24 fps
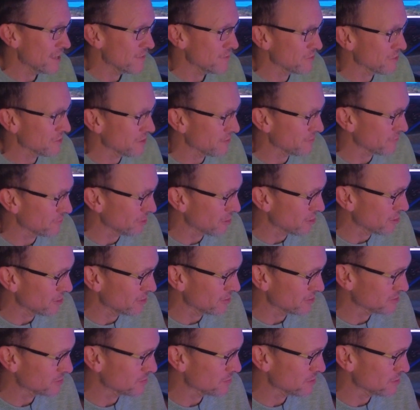everything I've
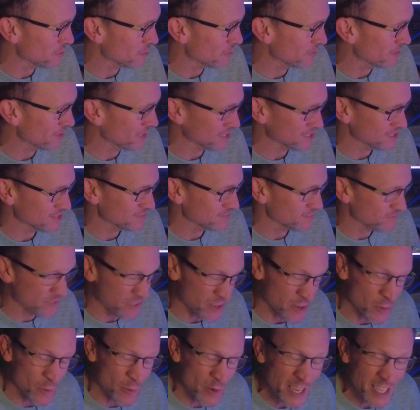learned has been over the last
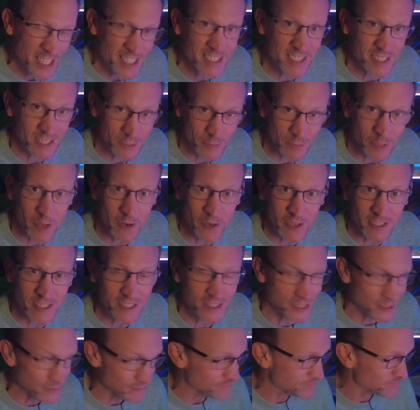few weeks, to be
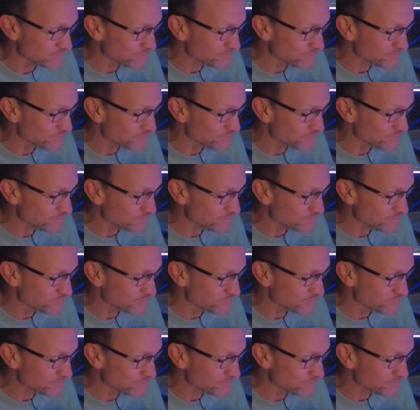honest.